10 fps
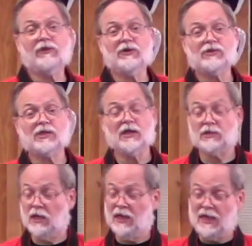those
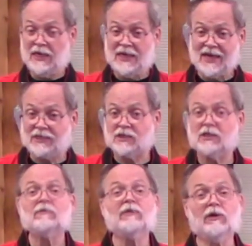things,
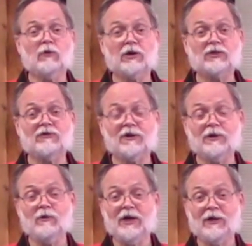yes, it works very
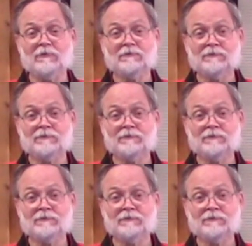well.